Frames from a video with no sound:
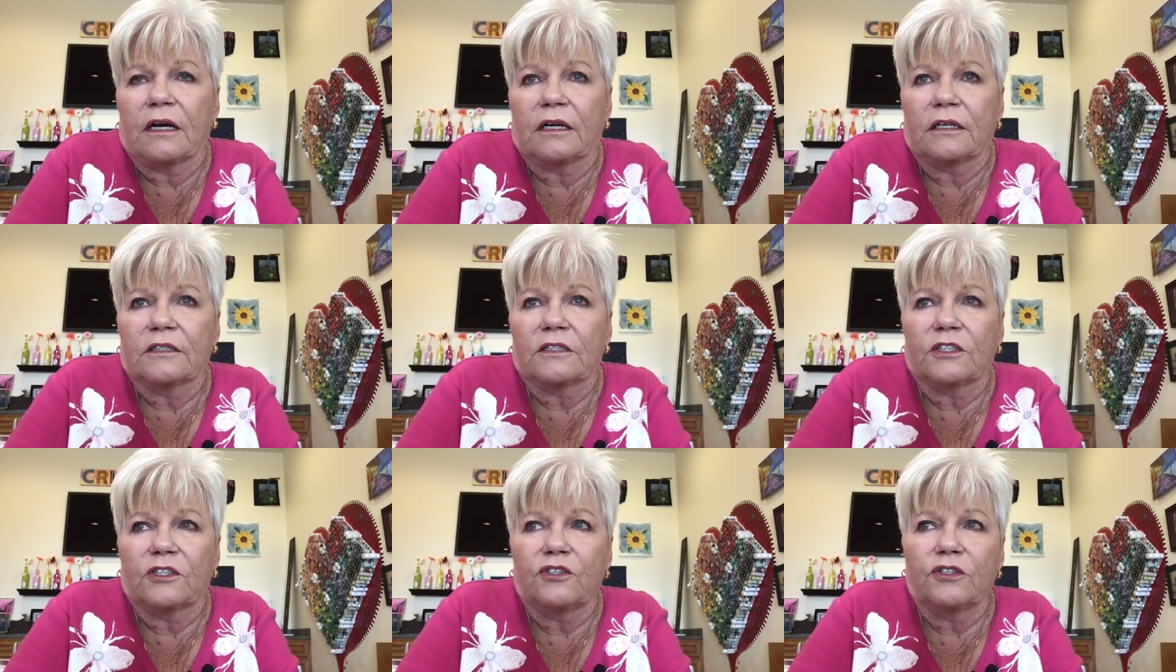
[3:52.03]

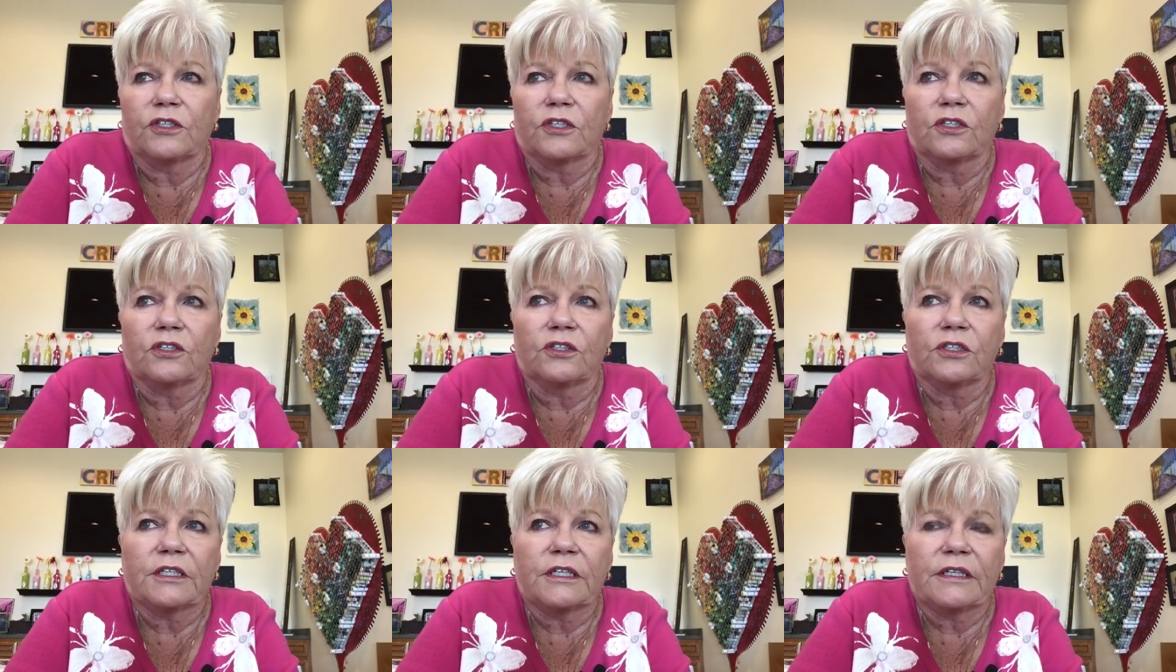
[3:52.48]
So you
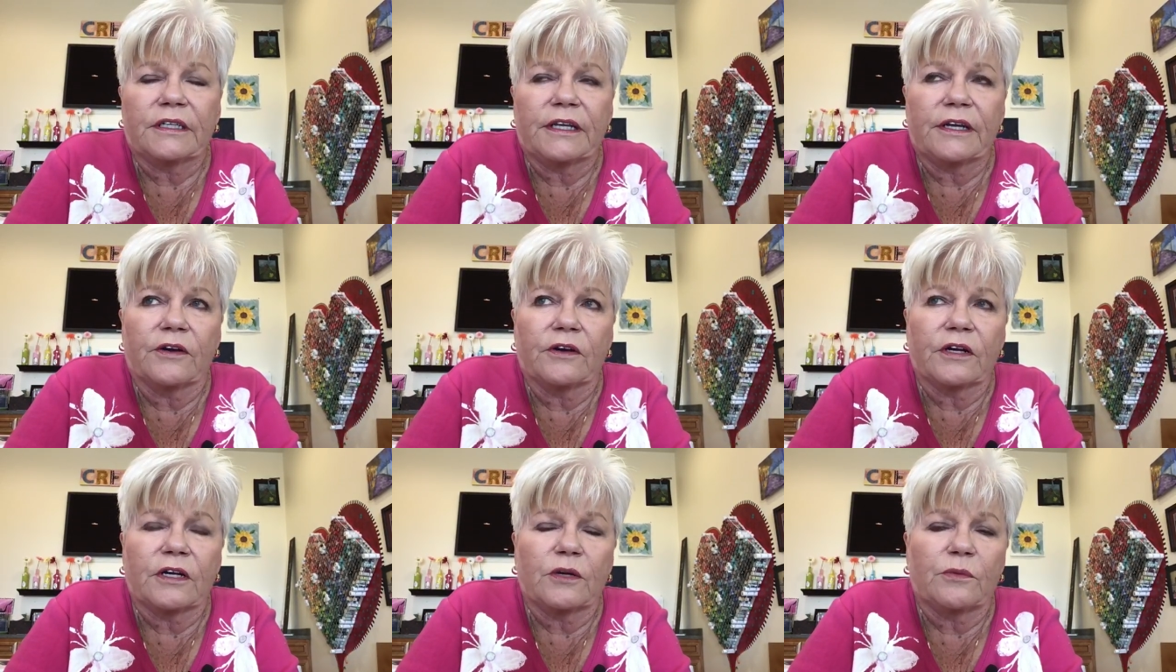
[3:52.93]
could look in
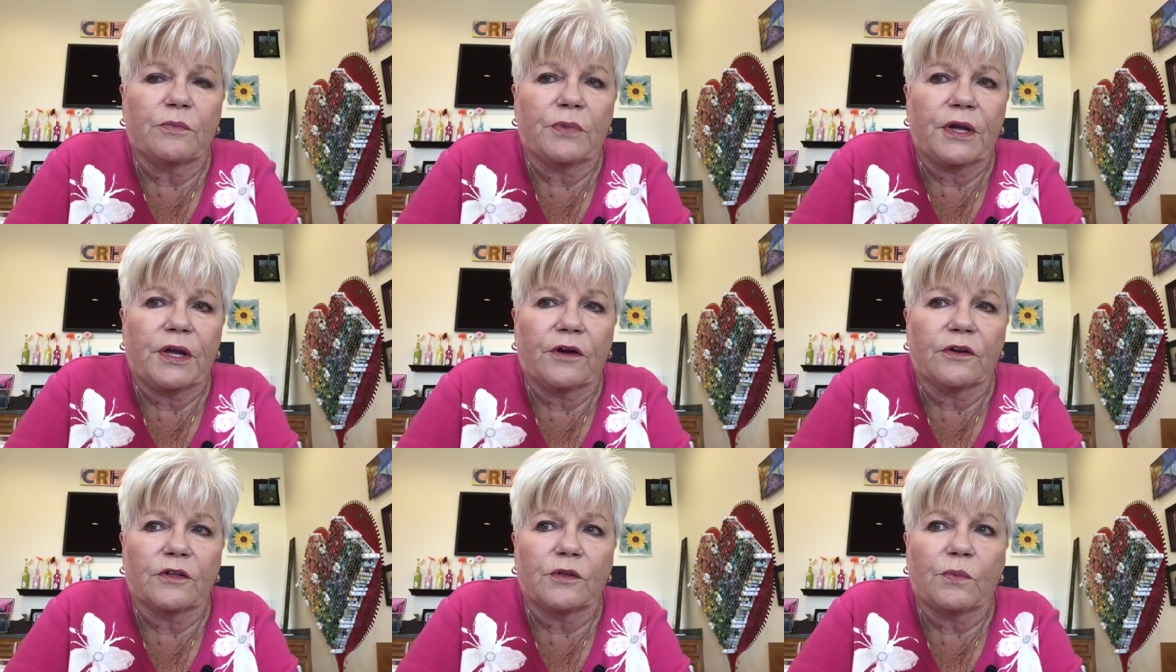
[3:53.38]
there and
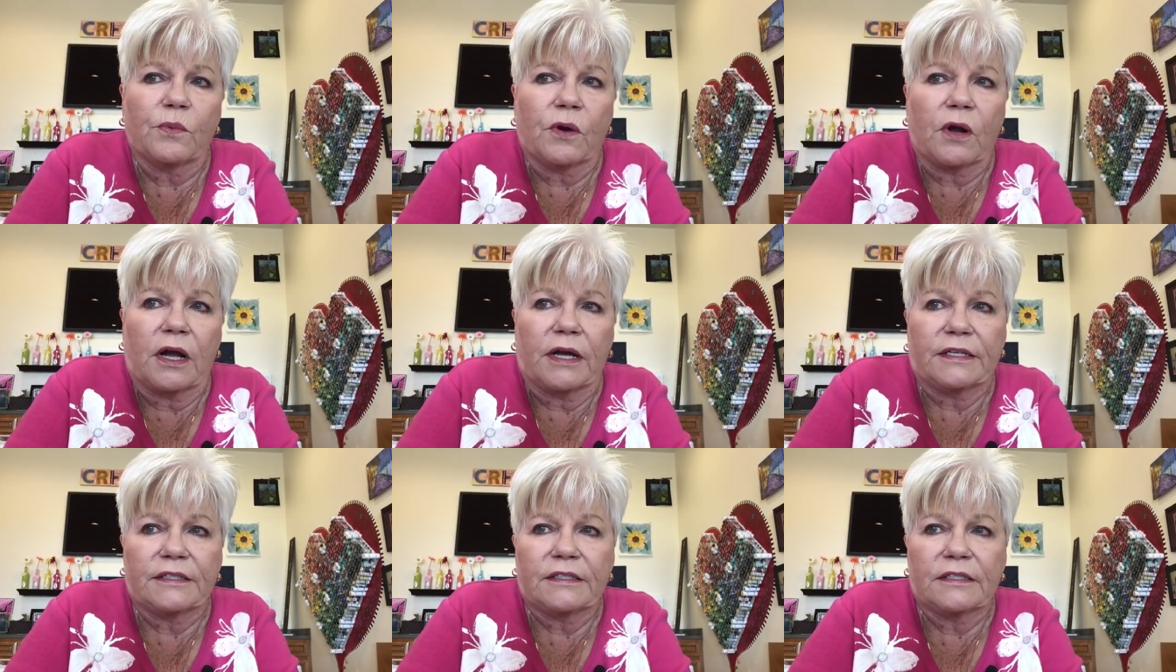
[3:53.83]
compare the
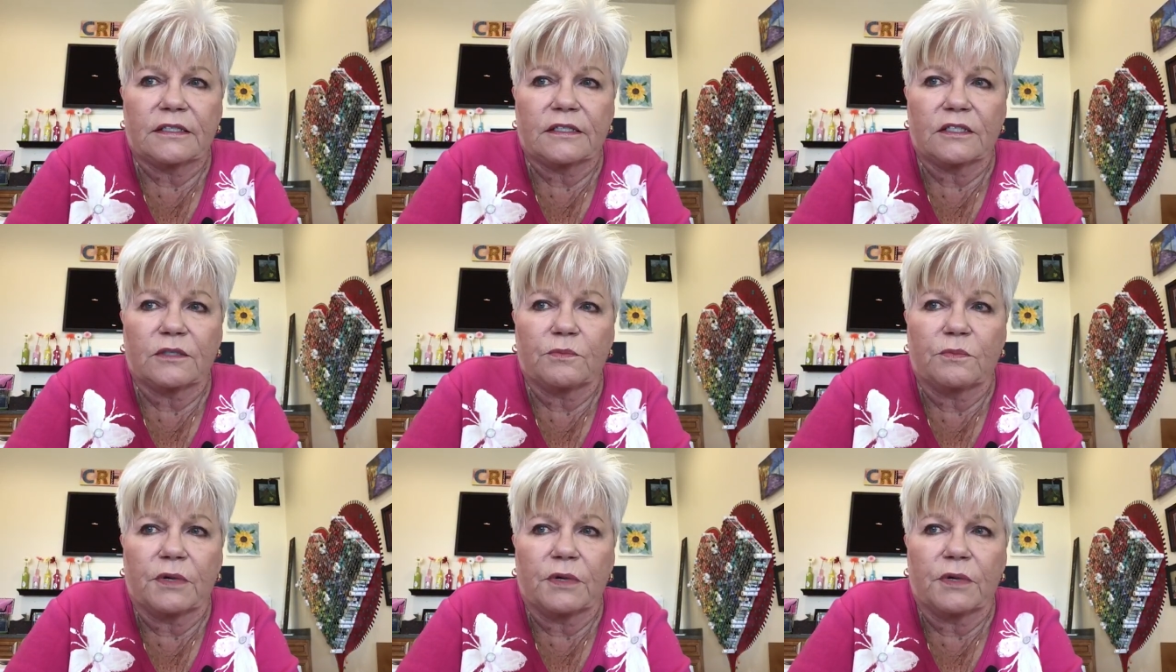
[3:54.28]
prices,